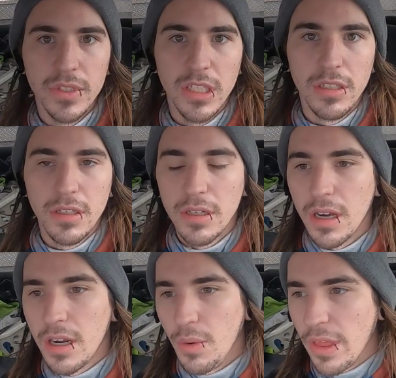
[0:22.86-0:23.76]

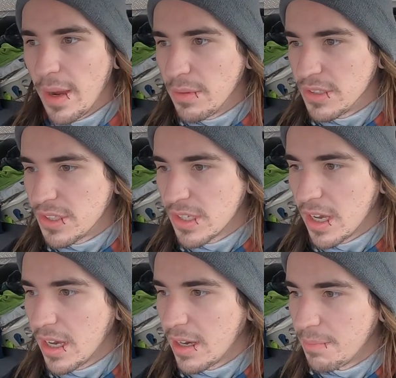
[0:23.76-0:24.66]
All right, well, that was
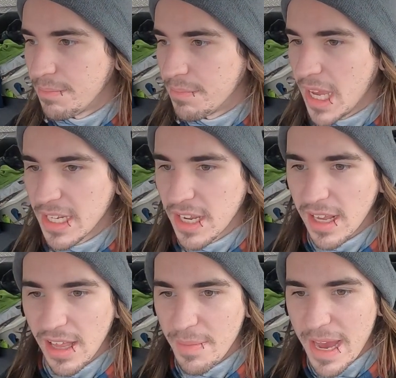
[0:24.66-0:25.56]

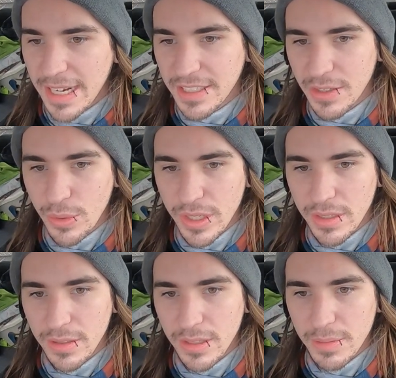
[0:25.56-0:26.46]
anticlimactic.
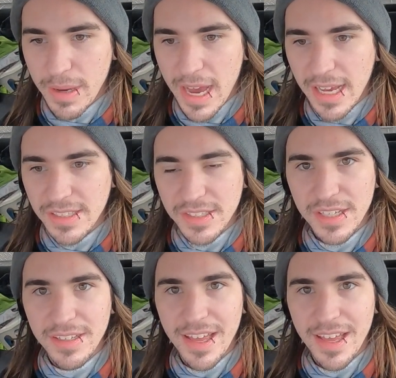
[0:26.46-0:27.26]
We passed.